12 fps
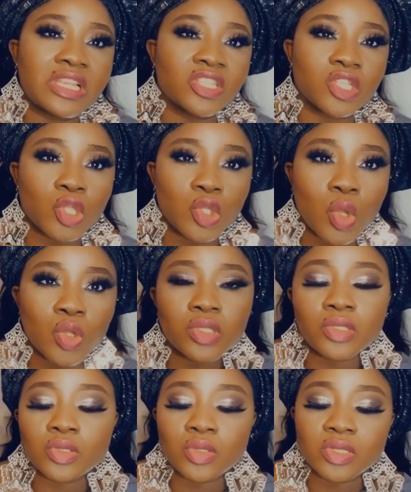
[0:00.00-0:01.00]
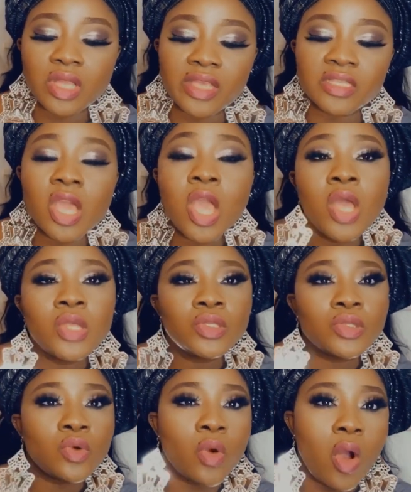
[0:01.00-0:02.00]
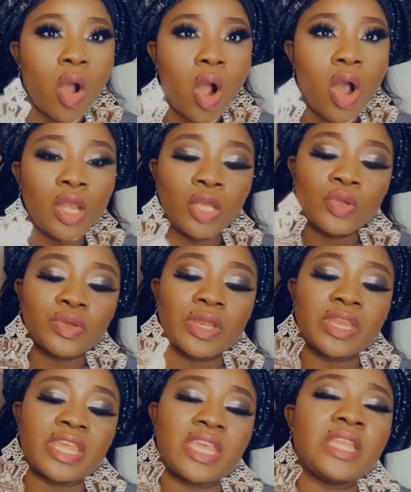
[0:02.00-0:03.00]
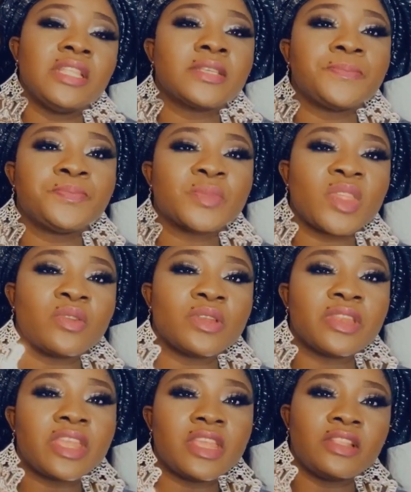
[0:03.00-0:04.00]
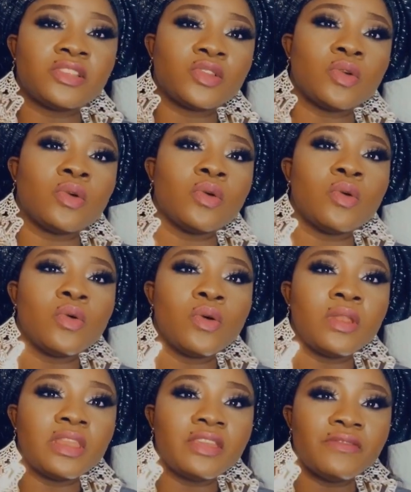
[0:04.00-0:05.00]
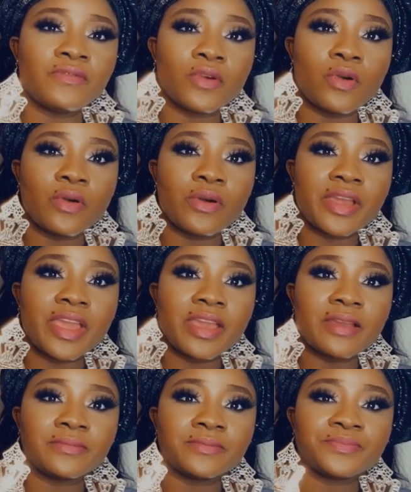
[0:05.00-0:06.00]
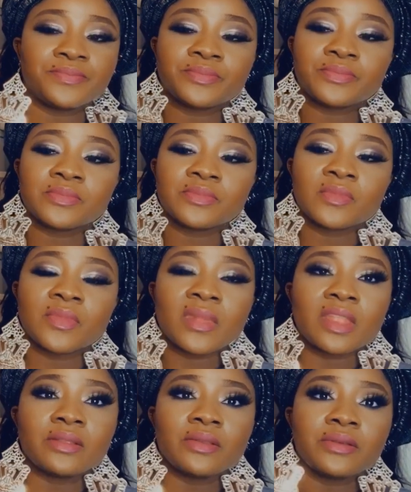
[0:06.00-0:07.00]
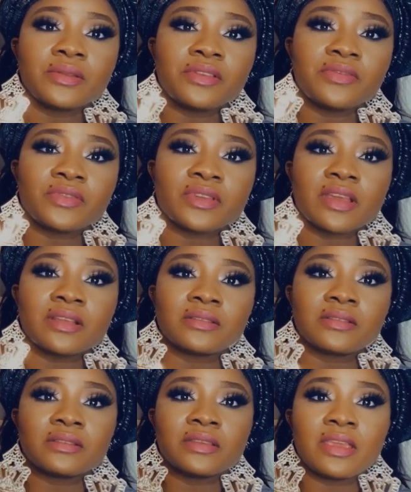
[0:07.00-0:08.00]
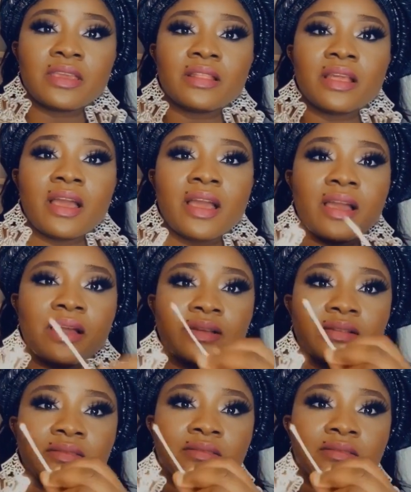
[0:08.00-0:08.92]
not so nice. So all you need your olive oil. Don't know if you can see it, and